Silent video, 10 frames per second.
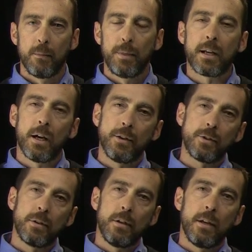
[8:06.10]

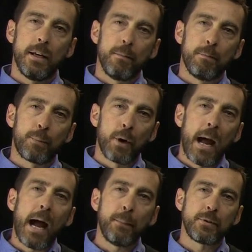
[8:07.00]
Because
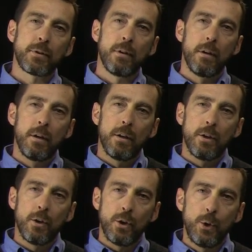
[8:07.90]
perhaps
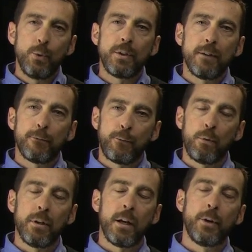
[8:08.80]
you didn't
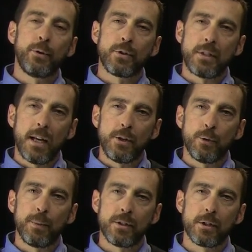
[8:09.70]
fully understand
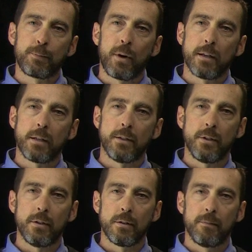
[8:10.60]
your business
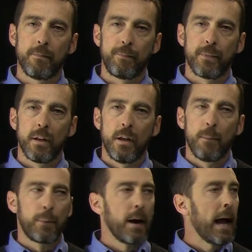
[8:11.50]
processes.
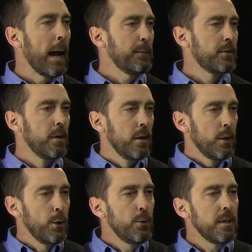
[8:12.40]
Perhaps
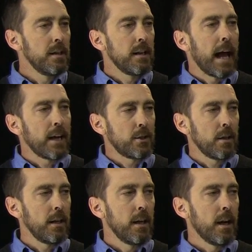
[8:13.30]
you didn't
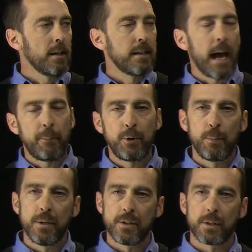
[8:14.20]
actually adapt your
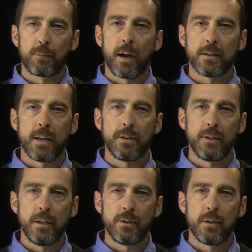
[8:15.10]
business
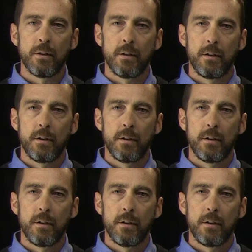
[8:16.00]
processes